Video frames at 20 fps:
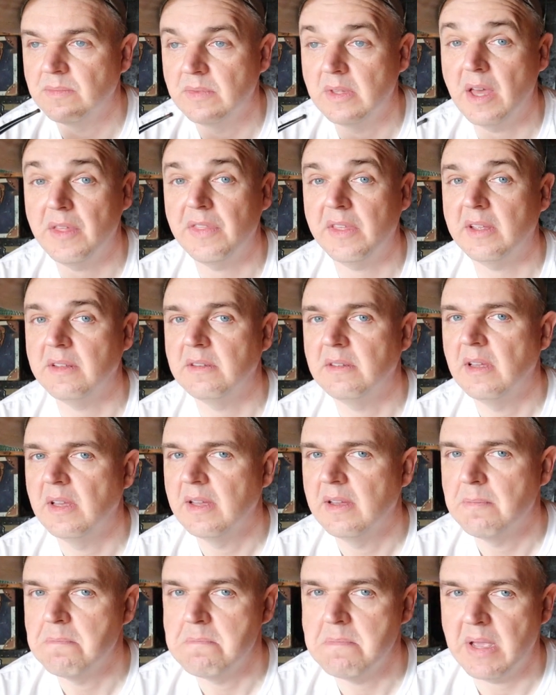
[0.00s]
Nothing
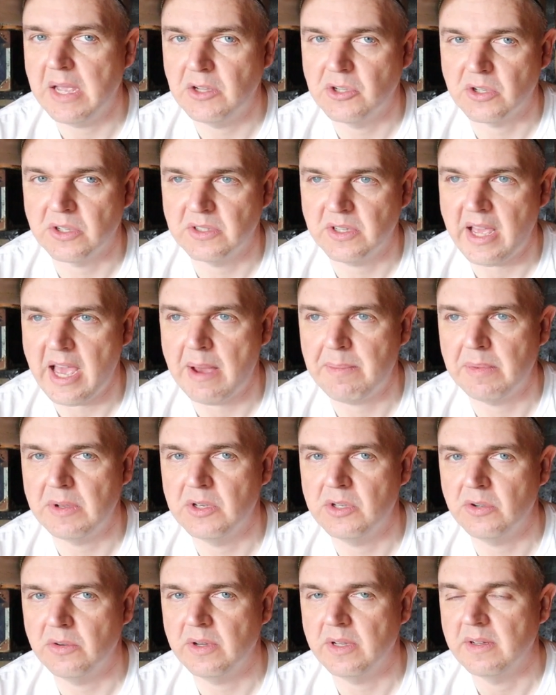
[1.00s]
major has
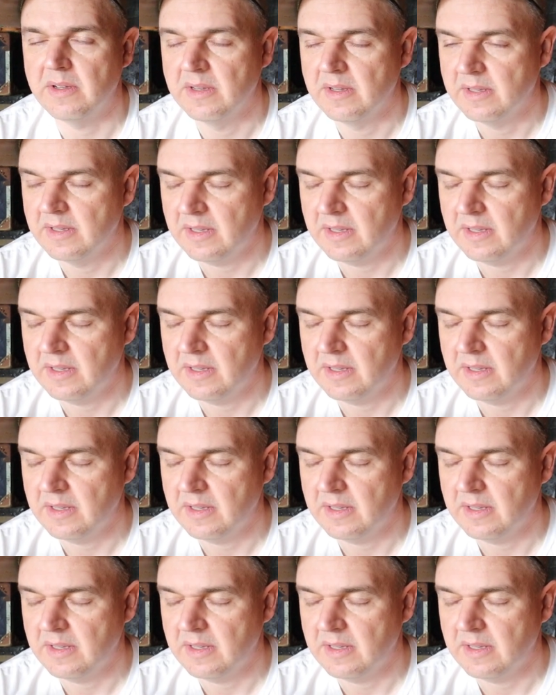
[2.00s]
happened to it.